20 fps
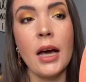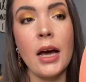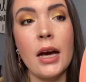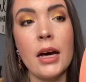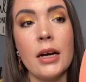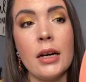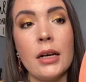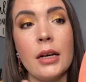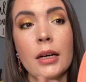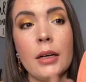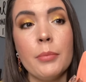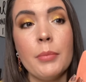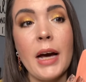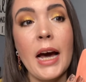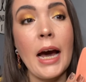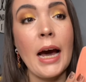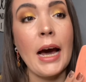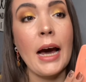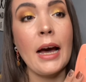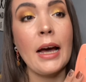Um,
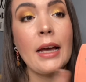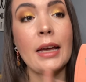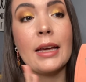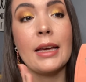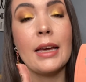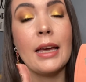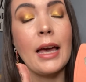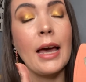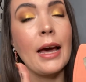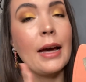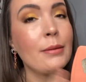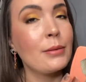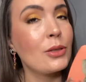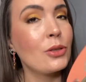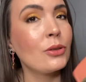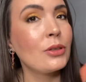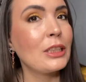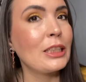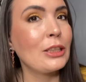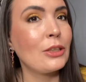I
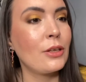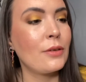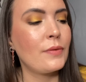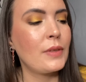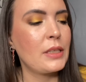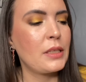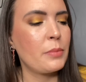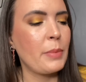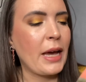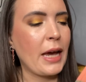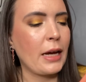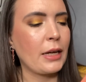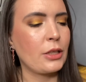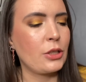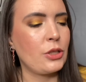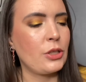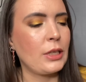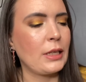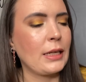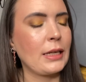absolutely love this
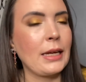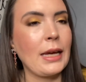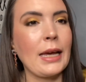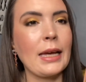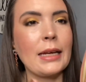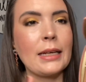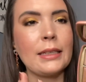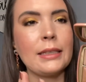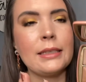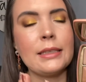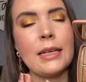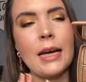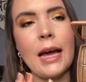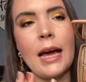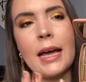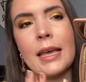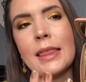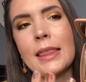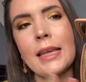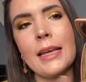packaging, and
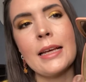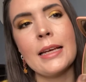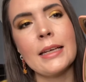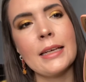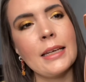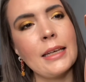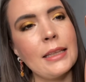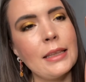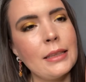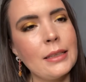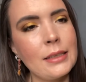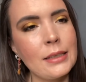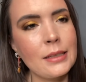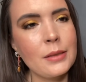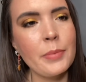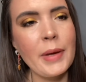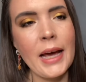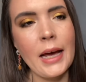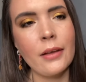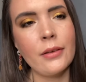I think in this
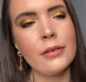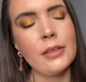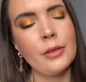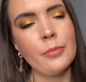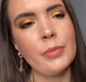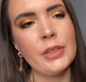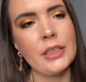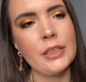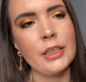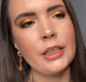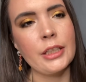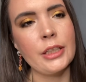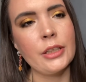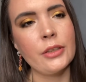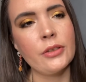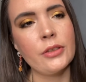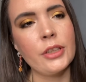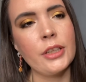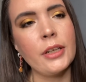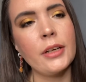palette in
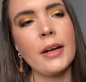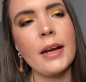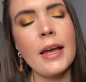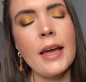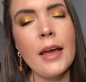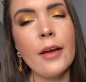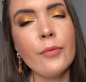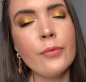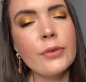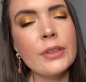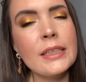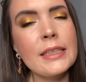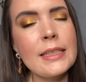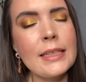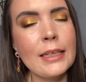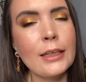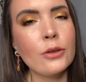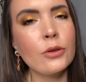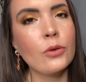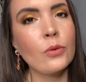particular, every
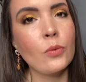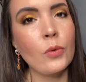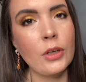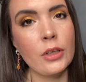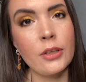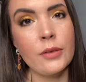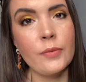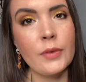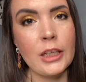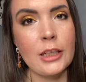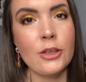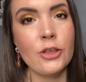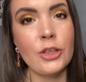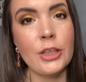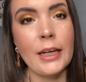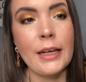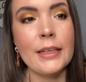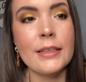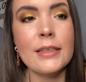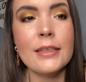single one of these
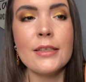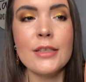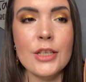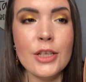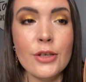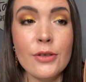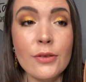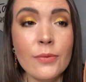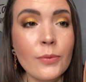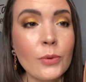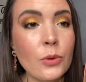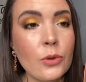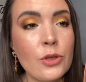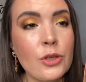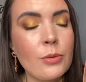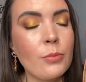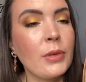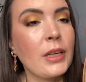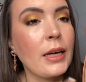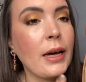shades is useful to
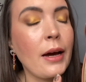me.